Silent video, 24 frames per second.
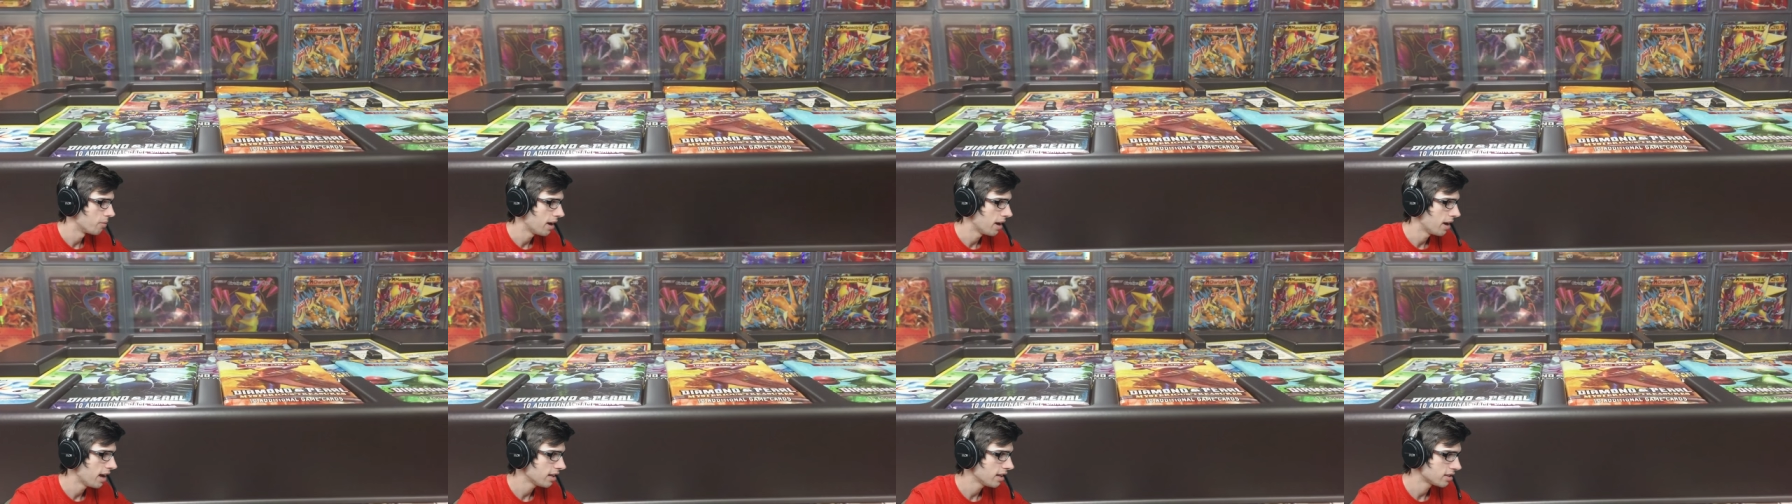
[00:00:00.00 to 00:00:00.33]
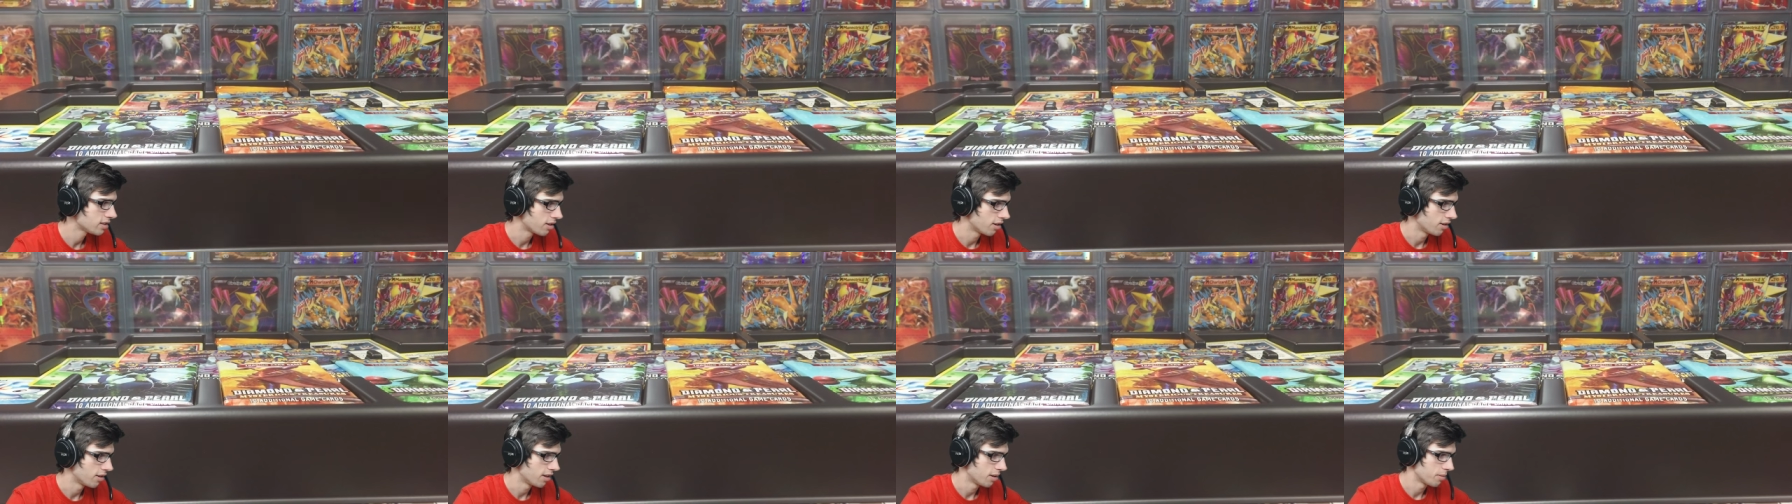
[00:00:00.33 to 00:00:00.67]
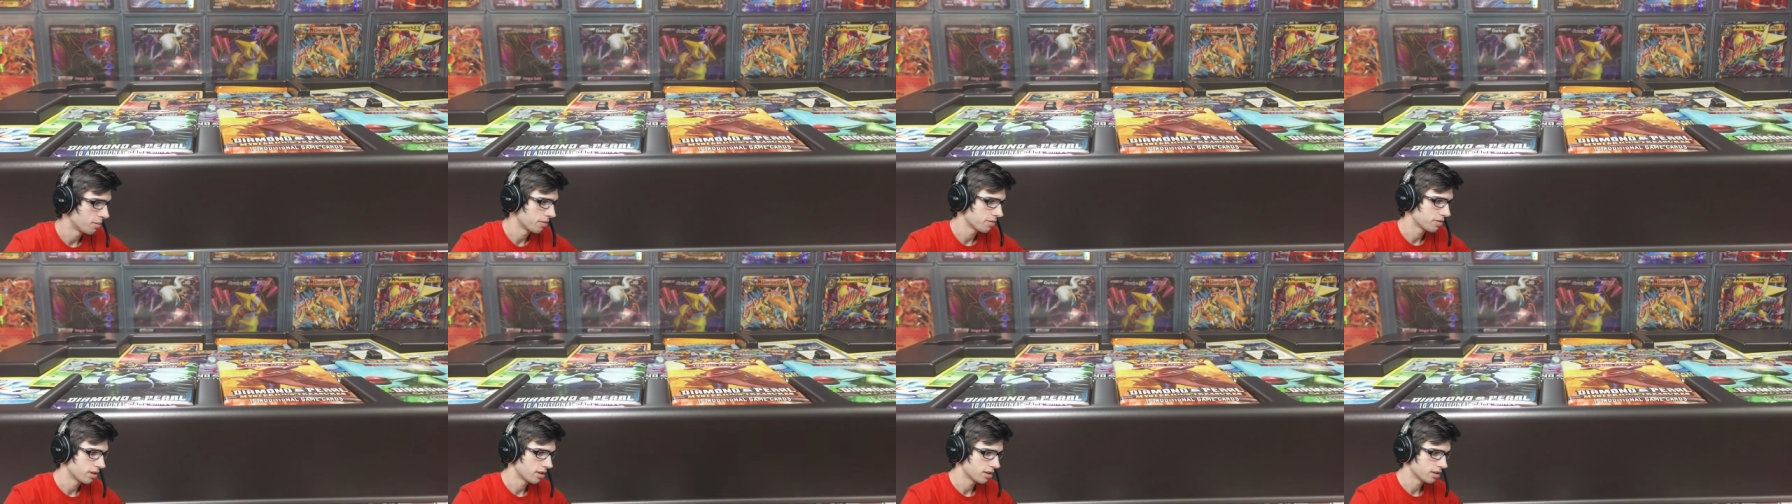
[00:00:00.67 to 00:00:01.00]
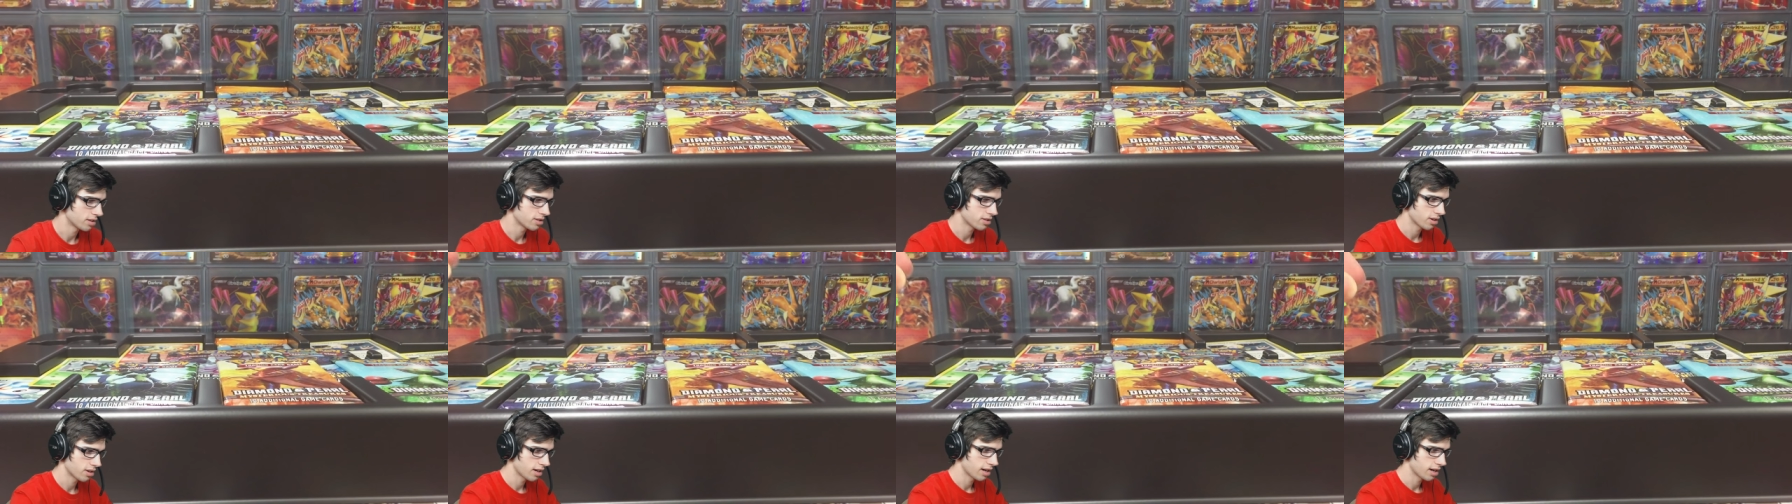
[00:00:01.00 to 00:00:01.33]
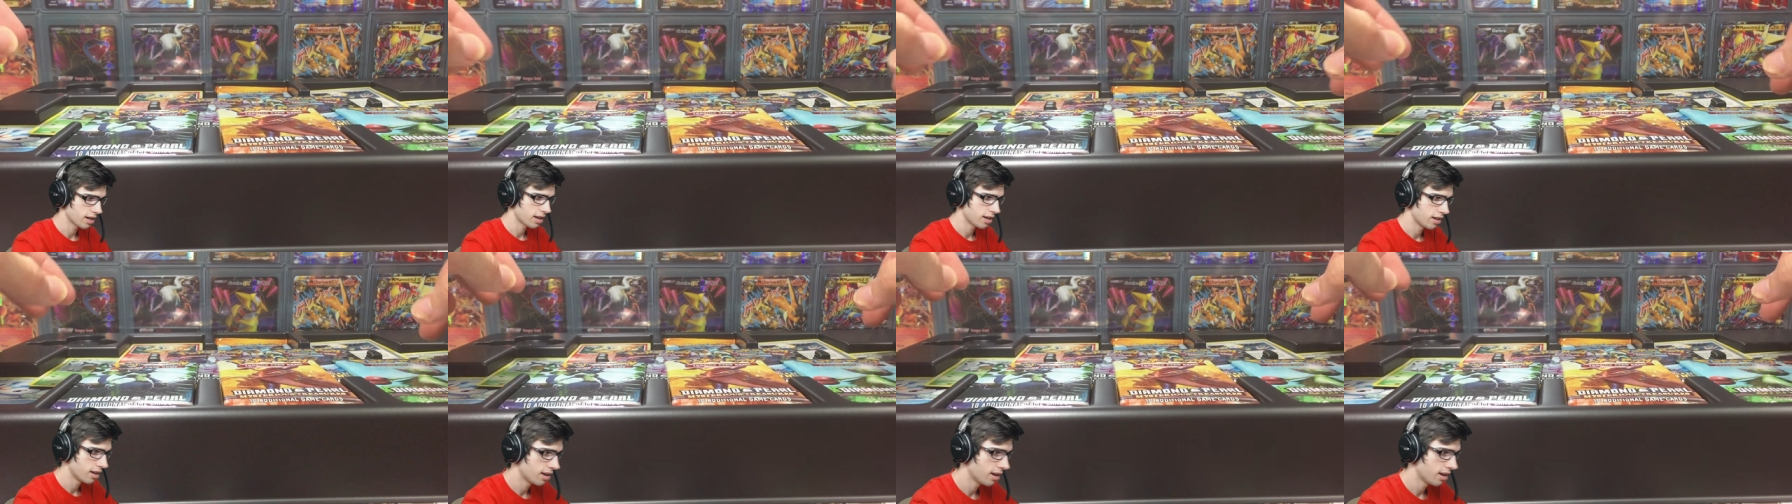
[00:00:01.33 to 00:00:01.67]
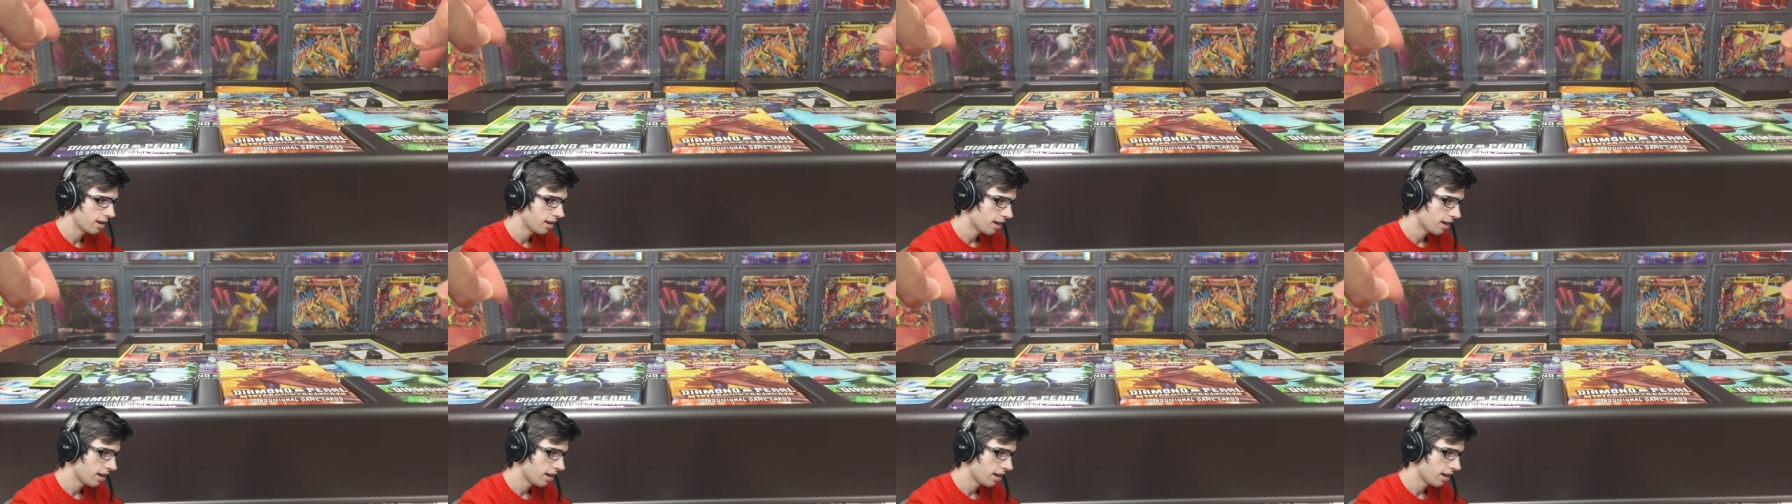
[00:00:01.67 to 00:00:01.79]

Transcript: bad. Let's throw them off to the side.